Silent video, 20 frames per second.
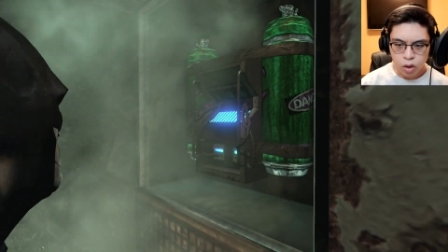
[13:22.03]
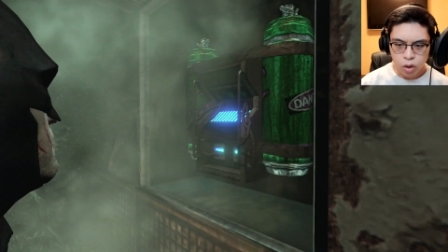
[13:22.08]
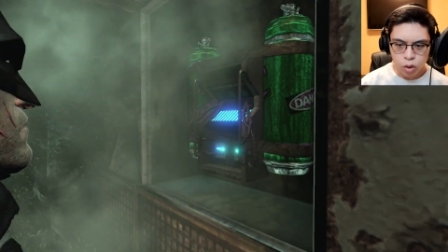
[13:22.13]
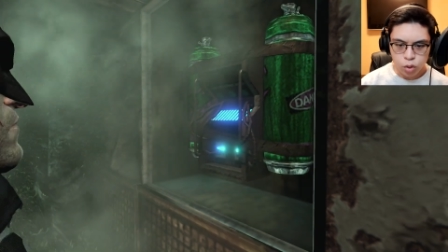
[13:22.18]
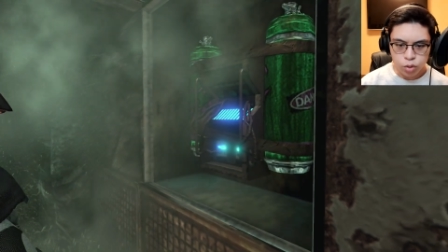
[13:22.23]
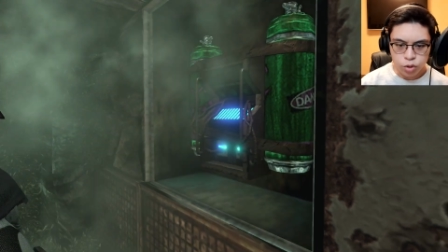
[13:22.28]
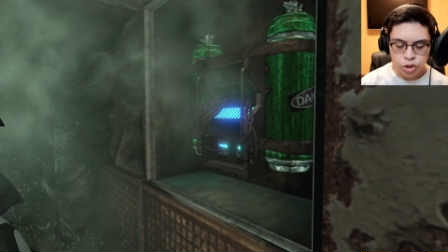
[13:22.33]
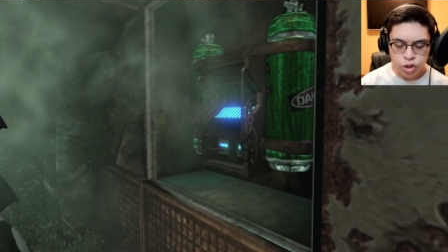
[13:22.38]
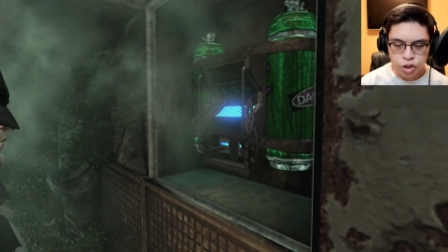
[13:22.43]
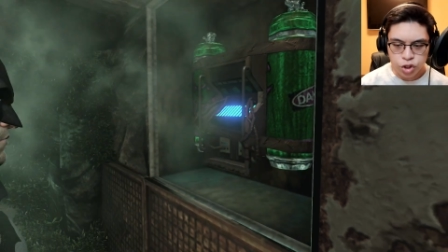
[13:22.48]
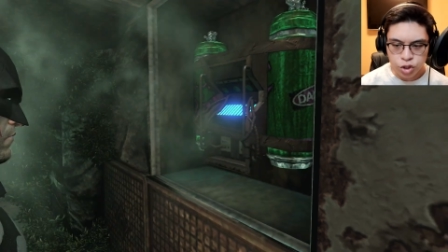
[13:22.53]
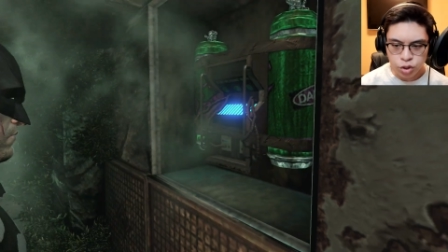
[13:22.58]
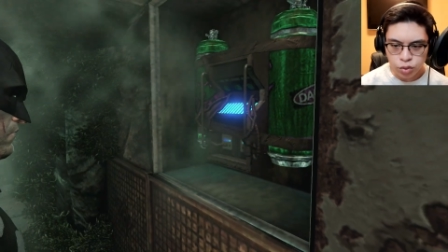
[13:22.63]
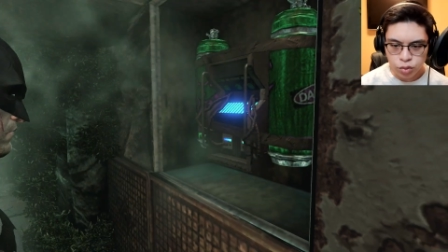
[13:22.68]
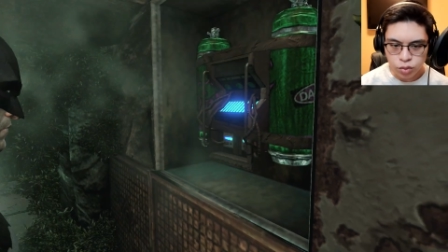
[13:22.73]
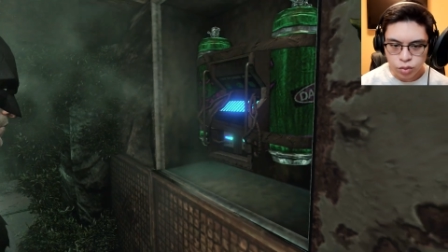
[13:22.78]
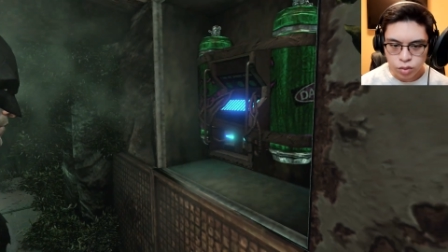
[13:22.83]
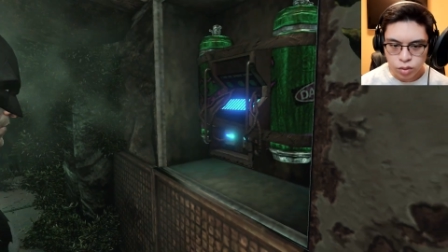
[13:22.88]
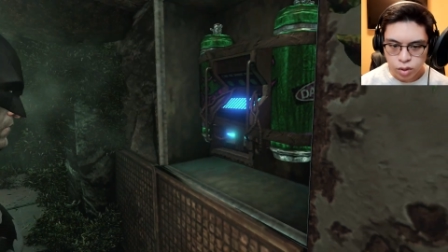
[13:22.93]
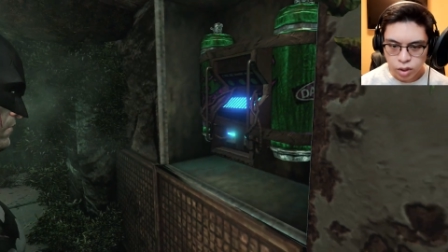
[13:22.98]
Oh
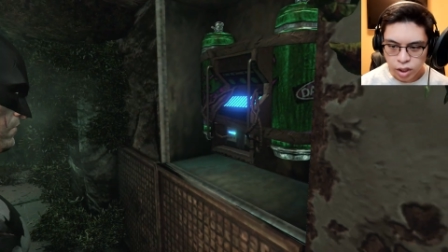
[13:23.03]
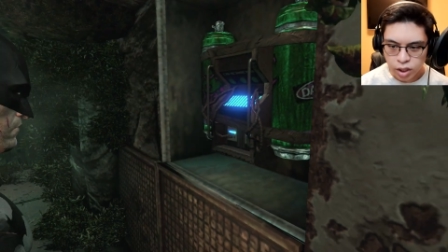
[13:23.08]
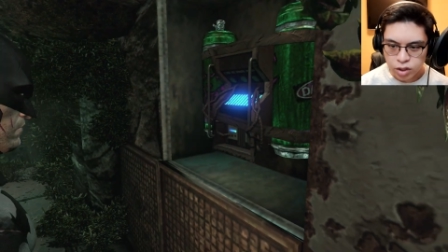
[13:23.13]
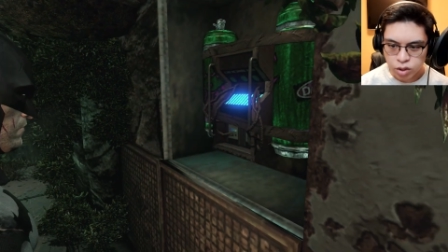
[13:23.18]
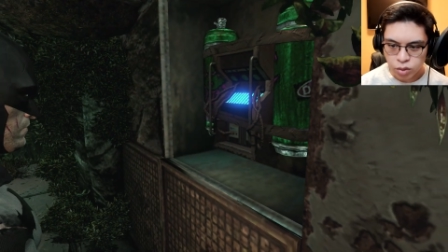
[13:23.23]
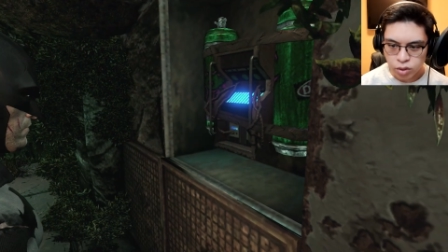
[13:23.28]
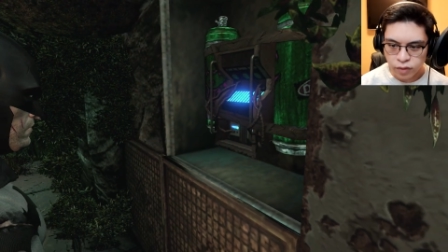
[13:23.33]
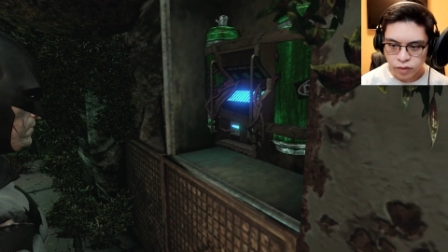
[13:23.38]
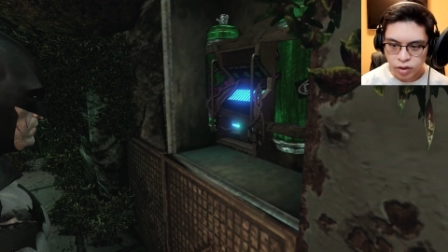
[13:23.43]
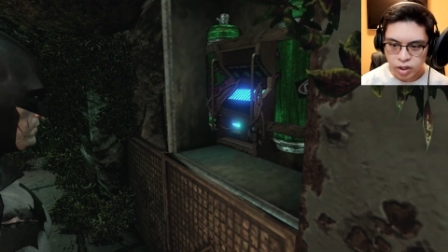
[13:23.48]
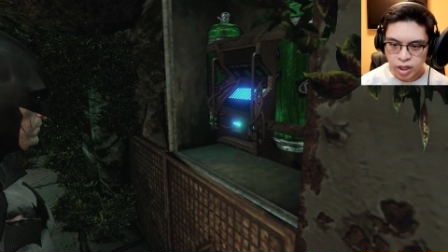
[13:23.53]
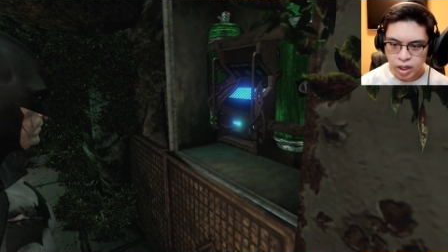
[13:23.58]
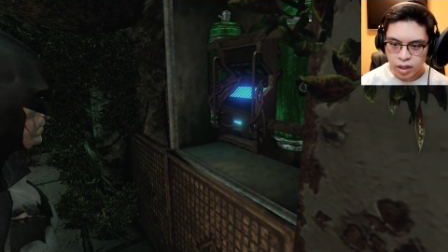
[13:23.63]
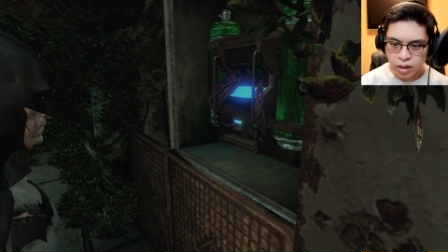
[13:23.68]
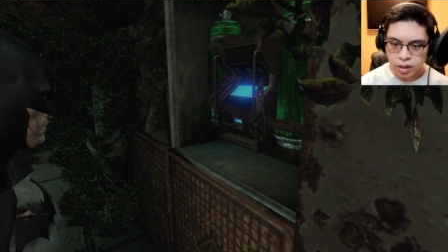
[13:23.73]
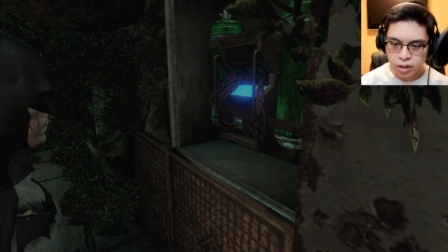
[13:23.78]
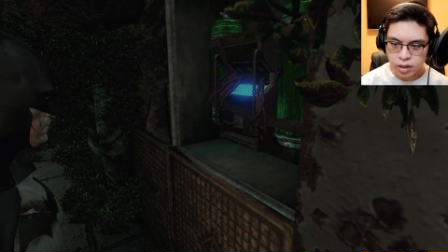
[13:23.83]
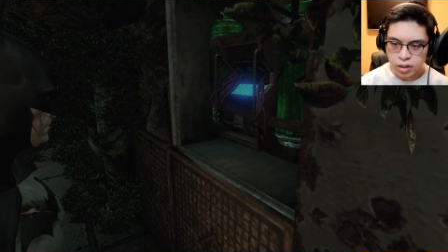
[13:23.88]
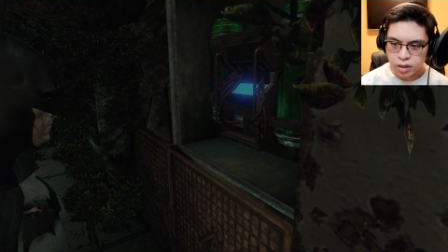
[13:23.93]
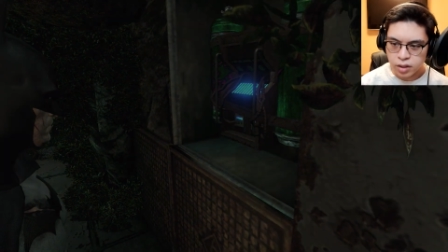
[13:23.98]
shoot! I totally
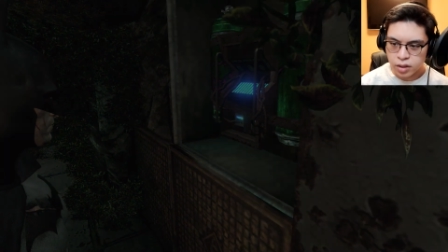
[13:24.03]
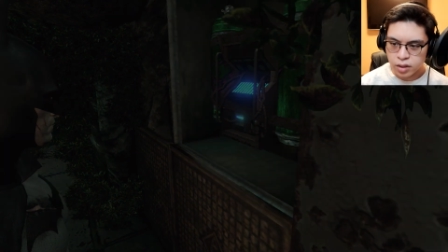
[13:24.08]
forgot.